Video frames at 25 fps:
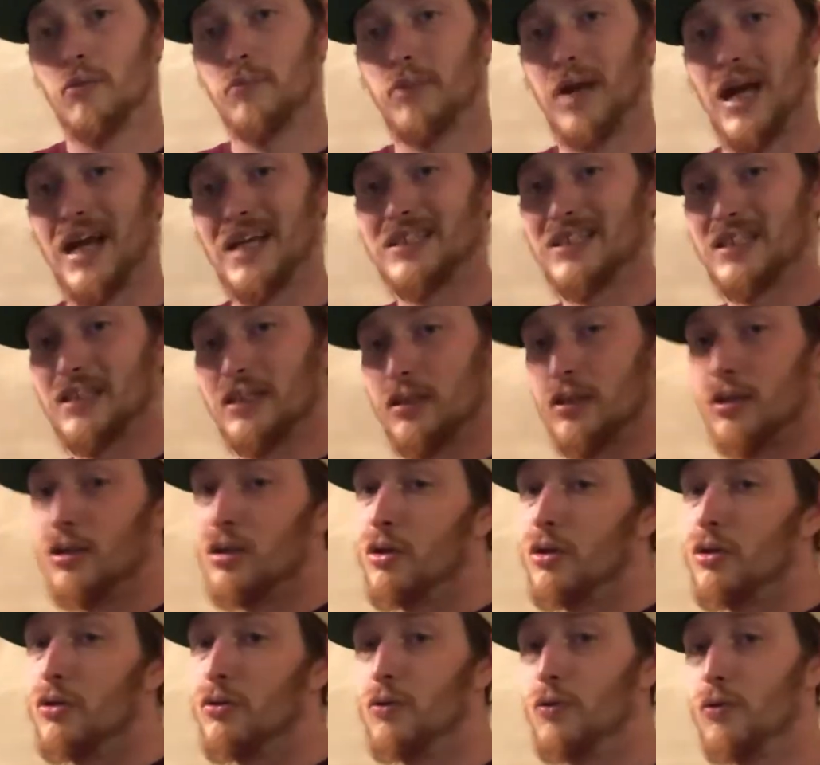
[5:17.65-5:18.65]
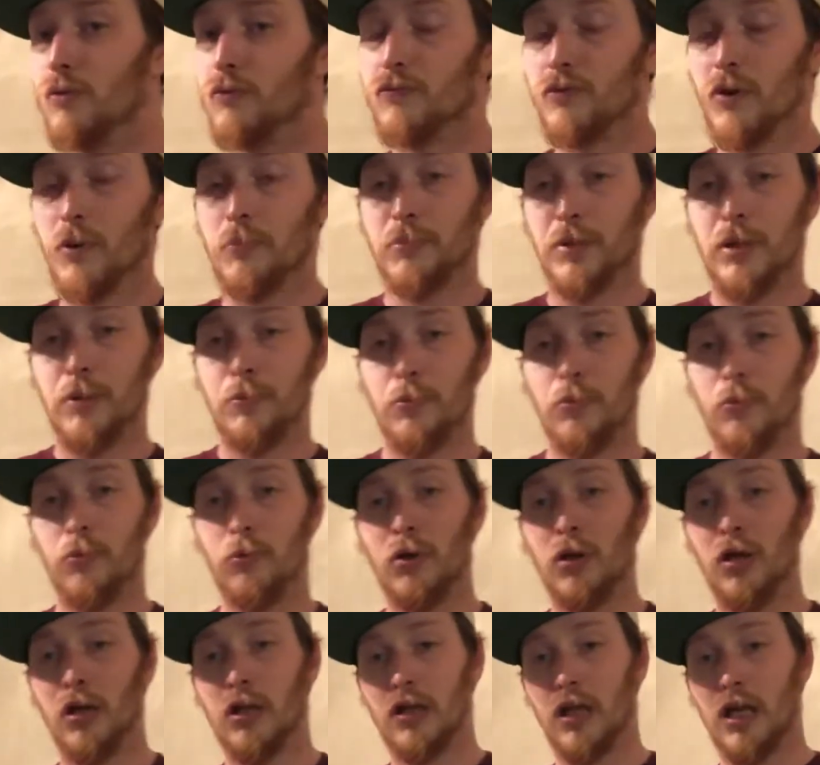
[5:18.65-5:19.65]
passing to and from
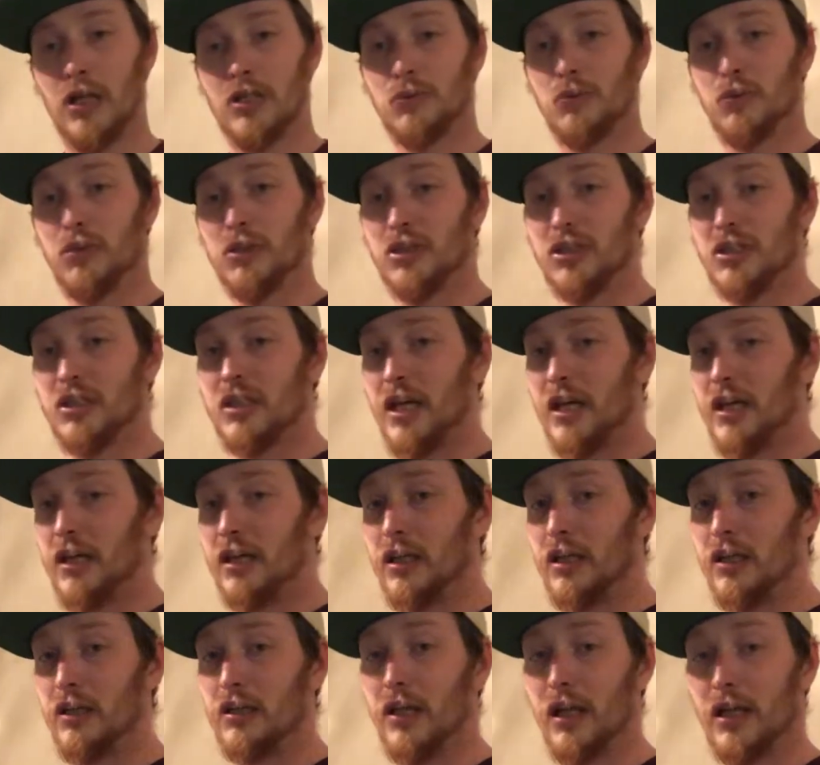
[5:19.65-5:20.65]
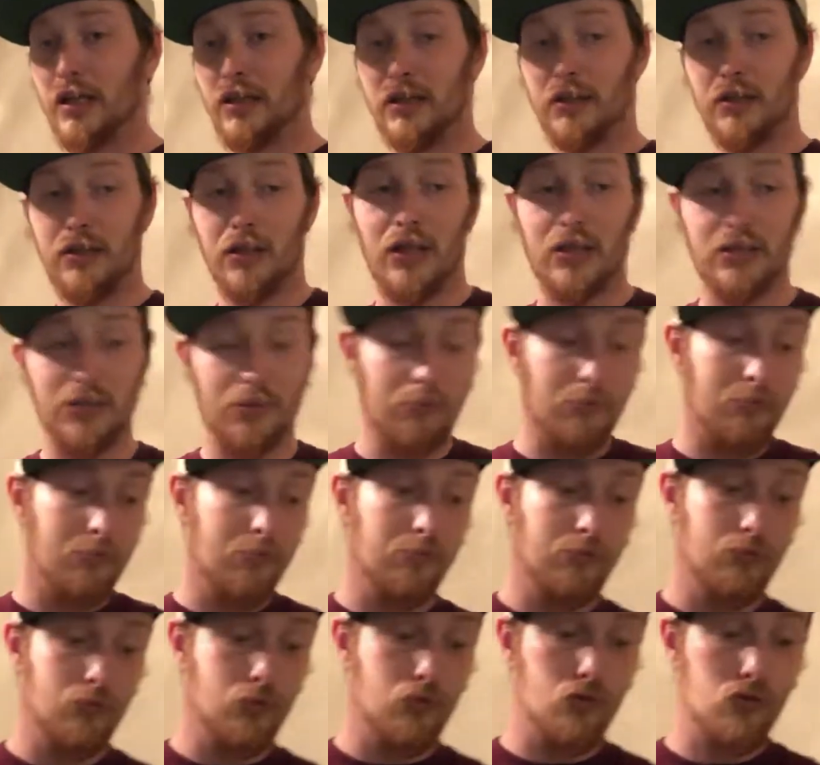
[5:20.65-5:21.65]
people. Last one standing that
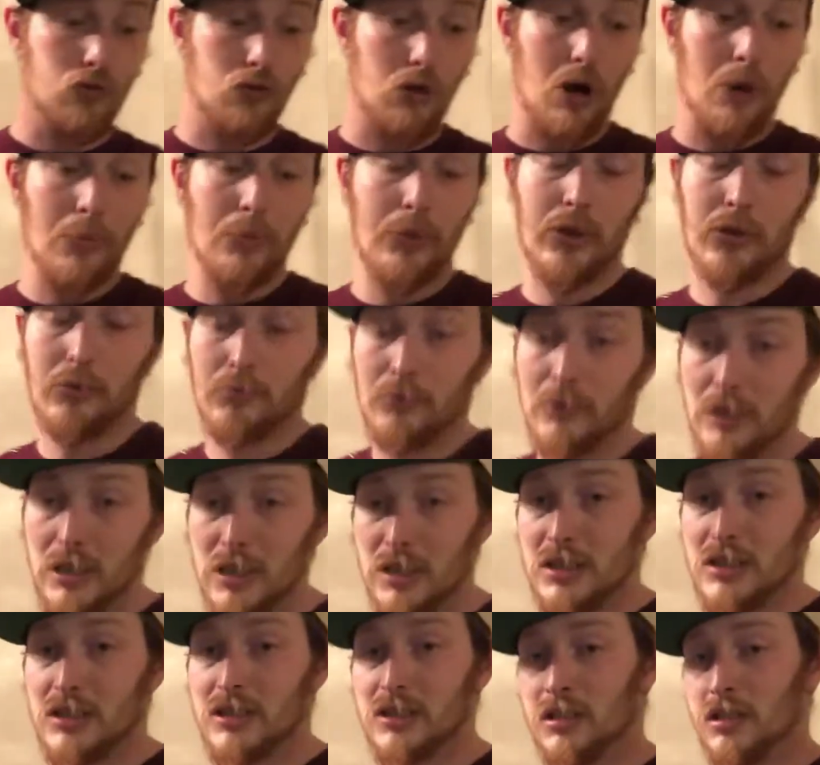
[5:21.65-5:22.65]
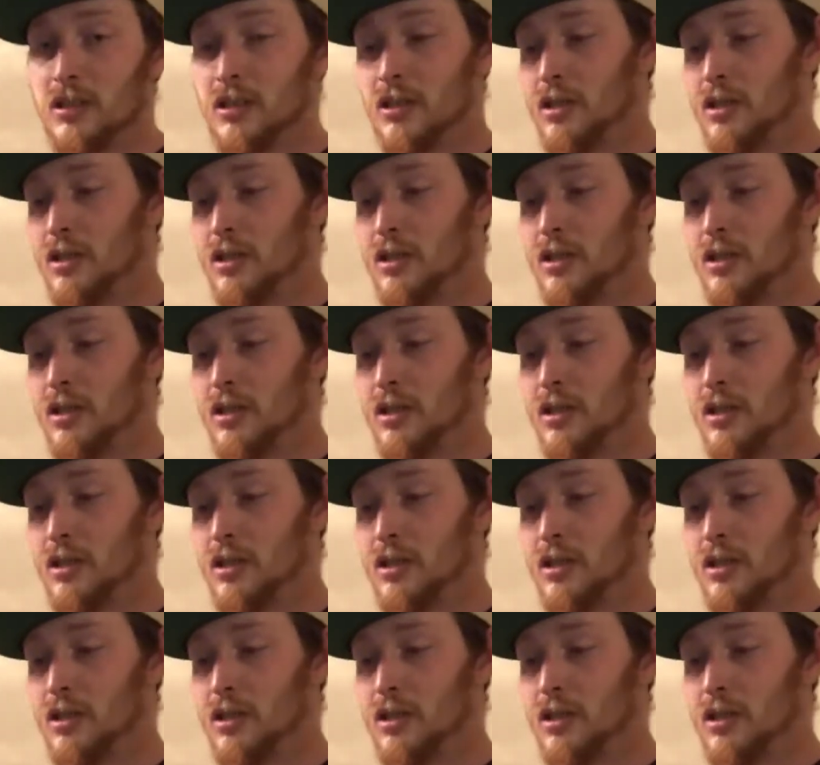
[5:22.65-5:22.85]
doesn't drop it or miss.